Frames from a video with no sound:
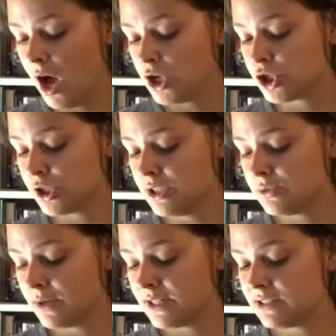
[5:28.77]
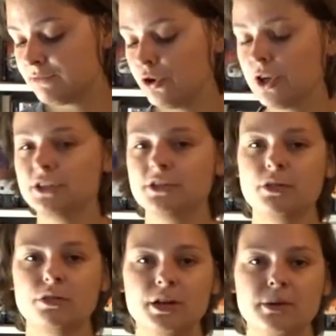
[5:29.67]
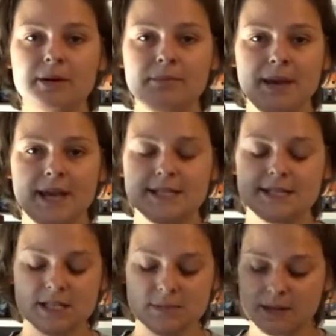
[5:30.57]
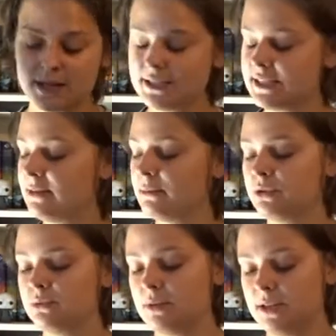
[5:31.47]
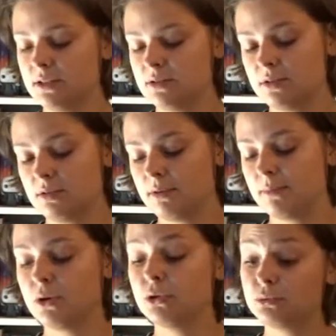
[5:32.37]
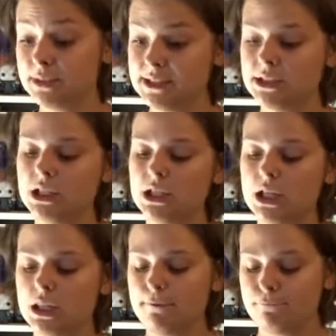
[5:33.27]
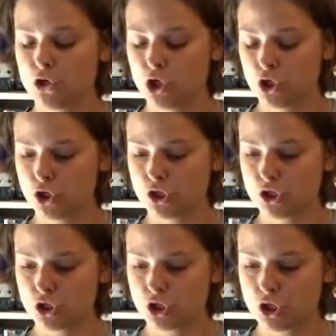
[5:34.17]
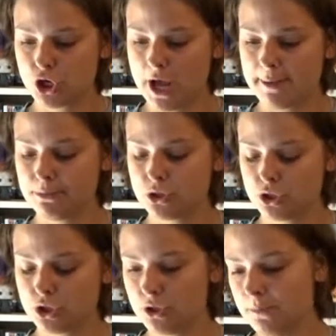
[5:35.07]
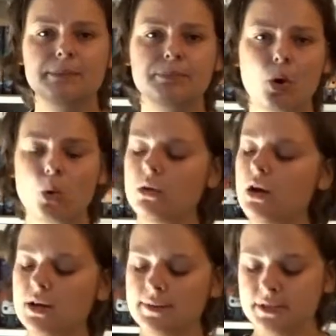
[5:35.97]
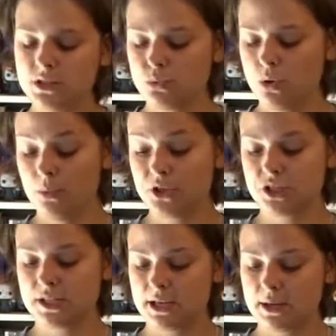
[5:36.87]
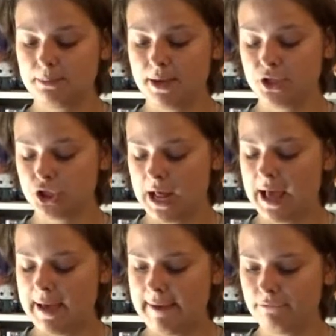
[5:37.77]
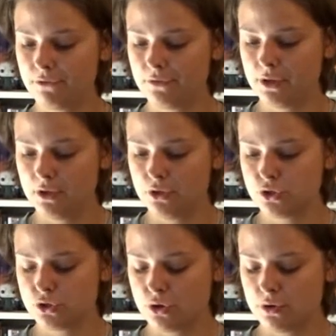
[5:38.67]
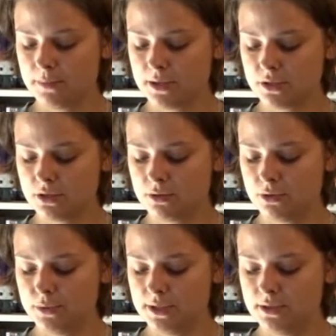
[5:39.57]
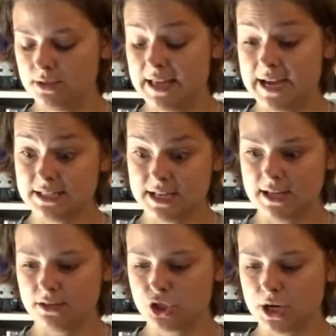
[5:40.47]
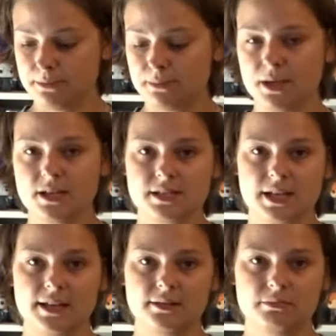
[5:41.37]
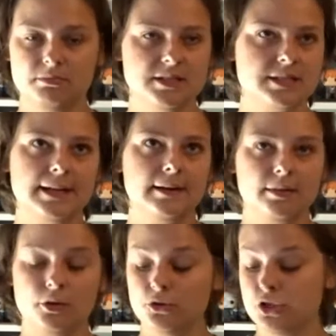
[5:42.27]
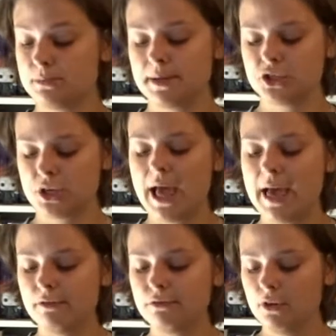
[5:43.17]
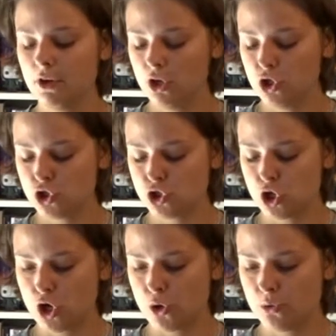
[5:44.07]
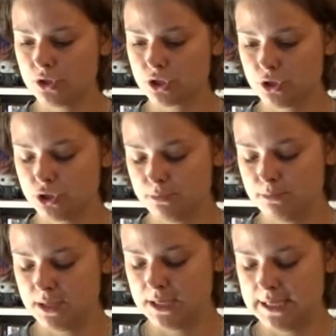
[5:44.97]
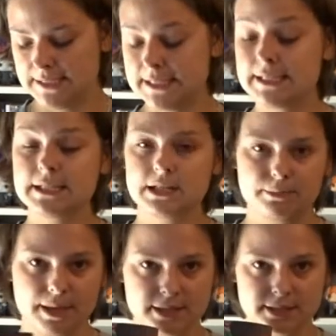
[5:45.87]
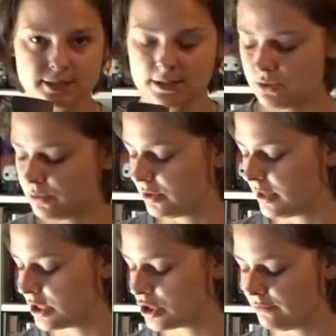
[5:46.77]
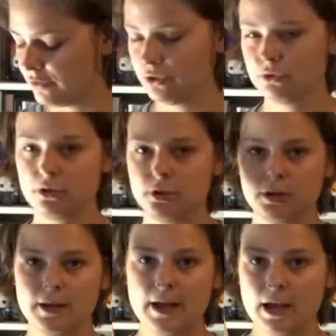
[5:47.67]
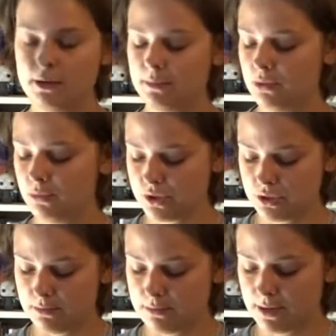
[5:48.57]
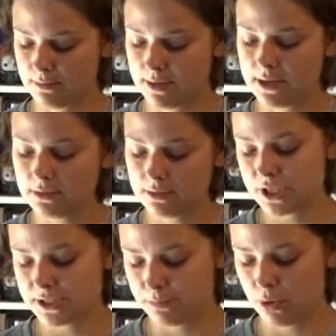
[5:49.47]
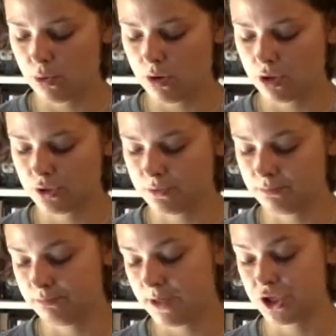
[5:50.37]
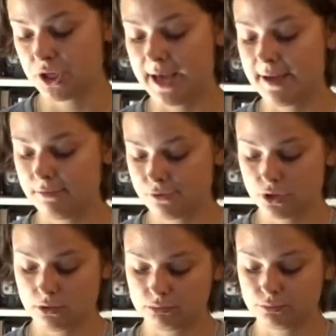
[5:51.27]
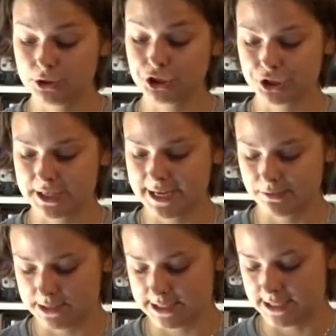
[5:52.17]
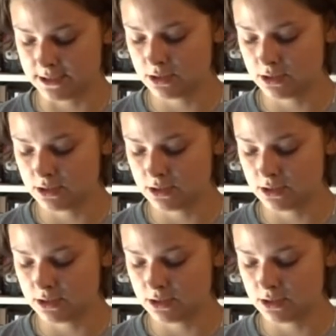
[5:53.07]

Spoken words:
So this one is 431 pages, but like I said, I'm gonna read the first chapter. Like a prologue in this one, which is like a page and a half. So I'm guessing I'm gonna read that and the chapter because I can't decide anything on just a page and a half. So it's going to be 16 pages in this one. And actually I forgot to look how many was in Brännmärg. That's a prologue on a page and a half, so we're just gonna count that in.